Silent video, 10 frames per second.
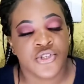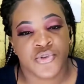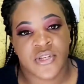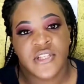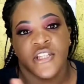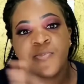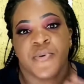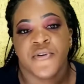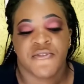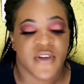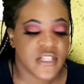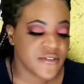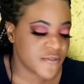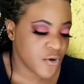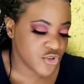So this is perfect
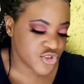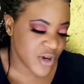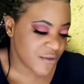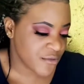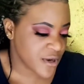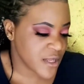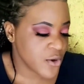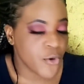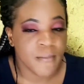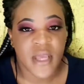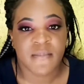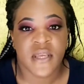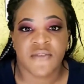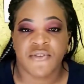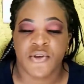for traveling, or
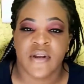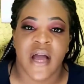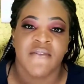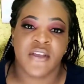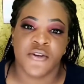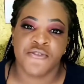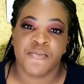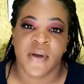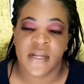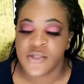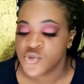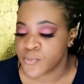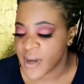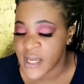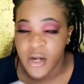maybe if you don't have enough money to
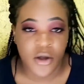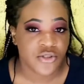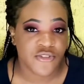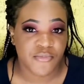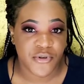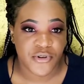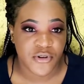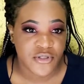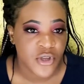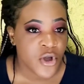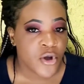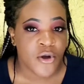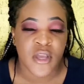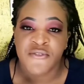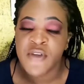buy a lot of products,
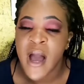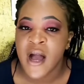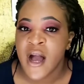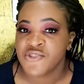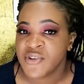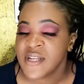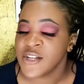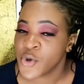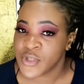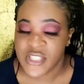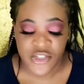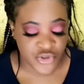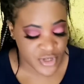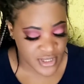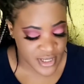or if you are actually not
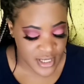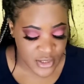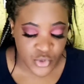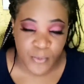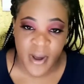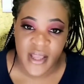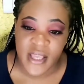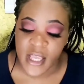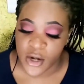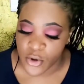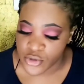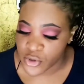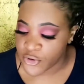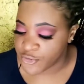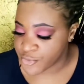interested into buying a lot
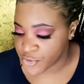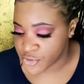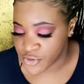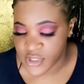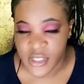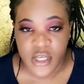of products.